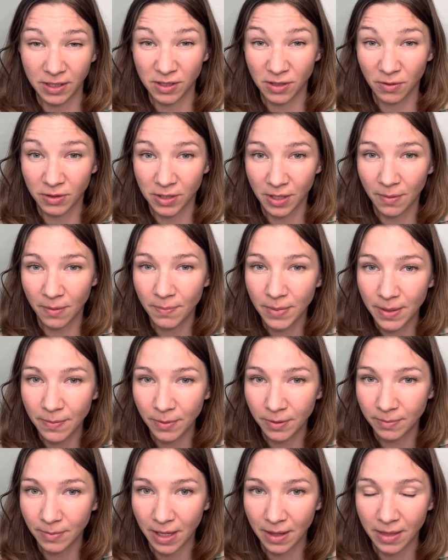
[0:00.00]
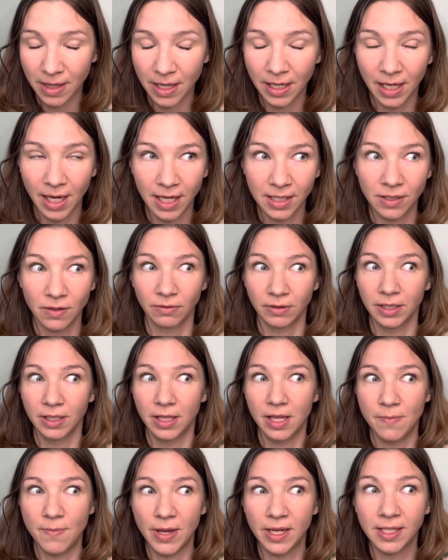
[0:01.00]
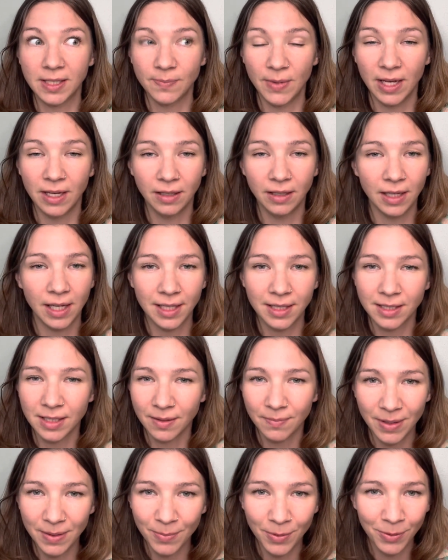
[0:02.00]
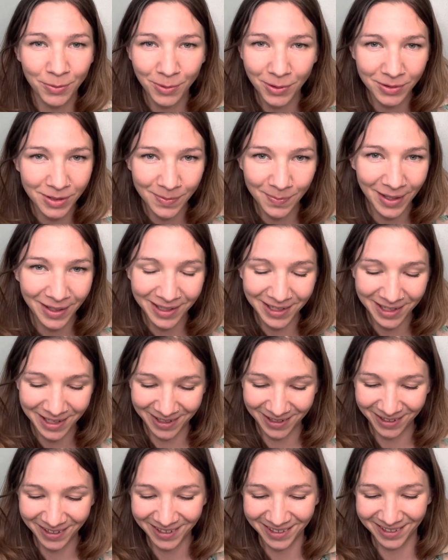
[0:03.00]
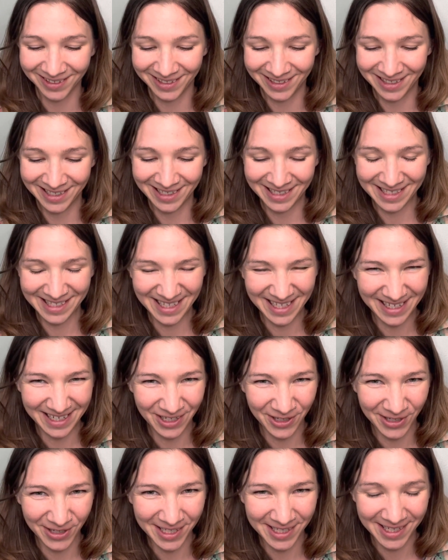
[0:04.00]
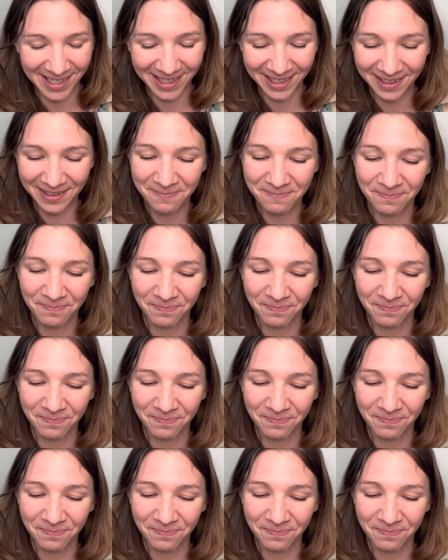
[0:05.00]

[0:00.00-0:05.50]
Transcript: so some people might think it has a really big smell and some people won't smell it at all. Isn't that interesting?